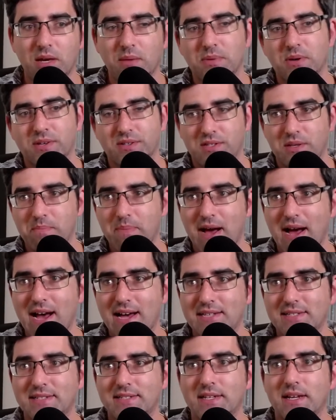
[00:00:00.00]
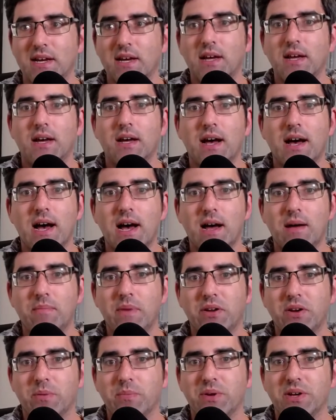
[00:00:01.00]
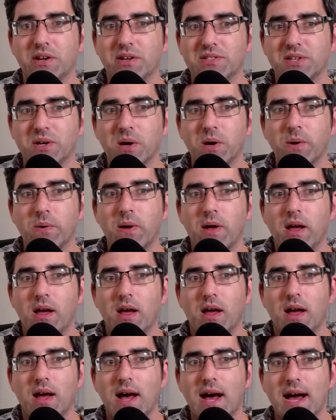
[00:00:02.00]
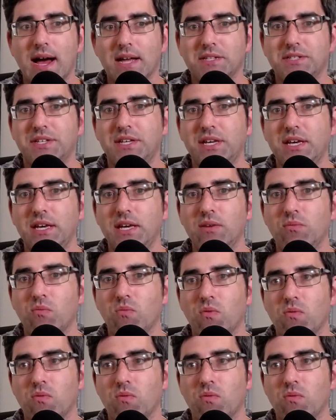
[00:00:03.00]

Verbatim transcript: because he passed um, a number of years ago and he